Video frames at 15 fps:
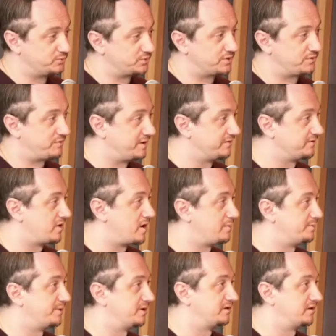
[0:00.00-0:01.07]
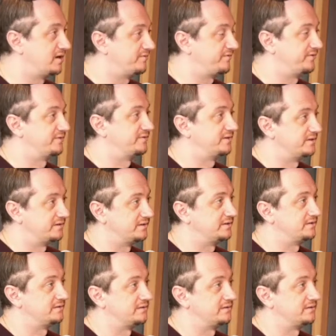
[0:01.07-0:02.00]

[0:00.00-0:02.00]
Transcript: great time in my life, and, and,